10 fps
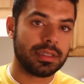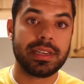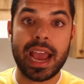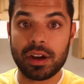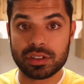
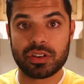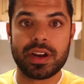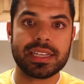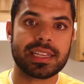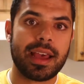Now is a
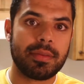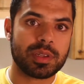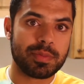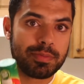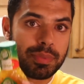great time
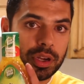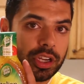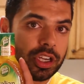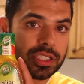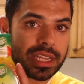to
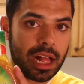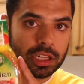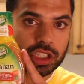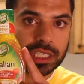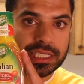put your
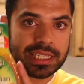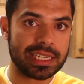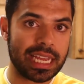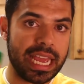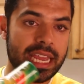salad
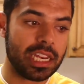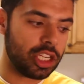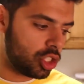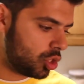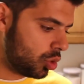dressing
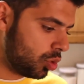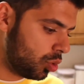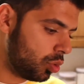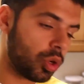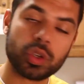into
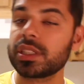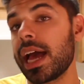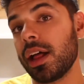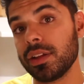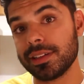your
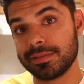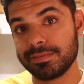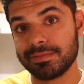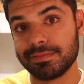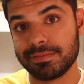salad.
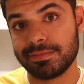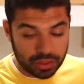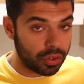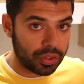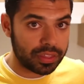
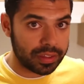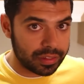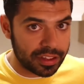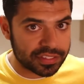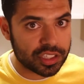The only thing
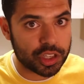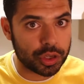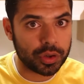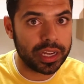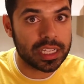left to
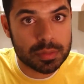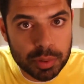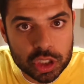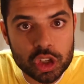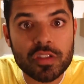do is
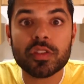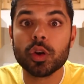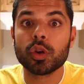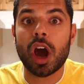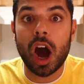put your
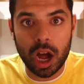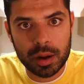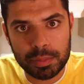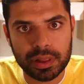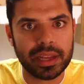food on
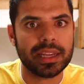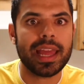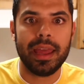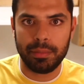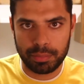a plate
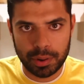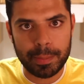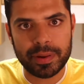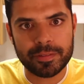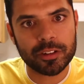and
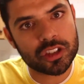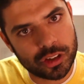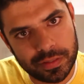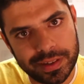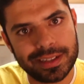prep it for
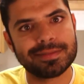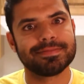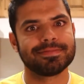serving.